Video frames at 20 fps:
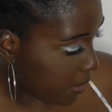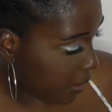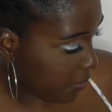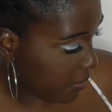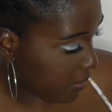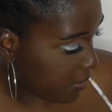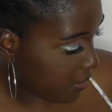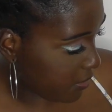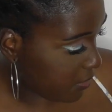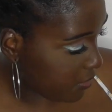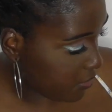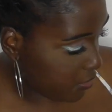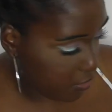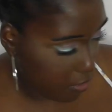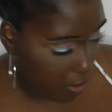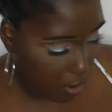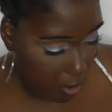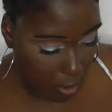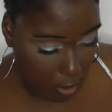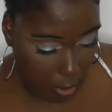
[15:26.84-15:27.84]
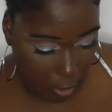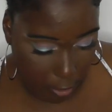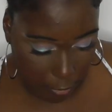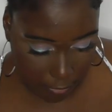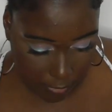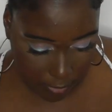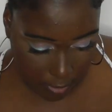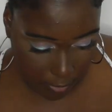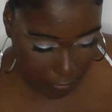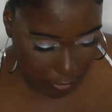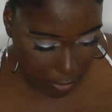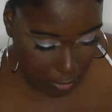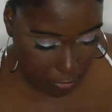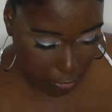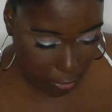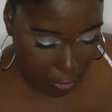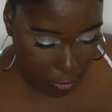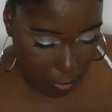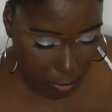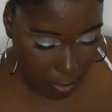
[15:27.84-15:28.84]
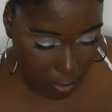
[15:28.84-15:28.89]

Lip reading: going to start off, so I've got two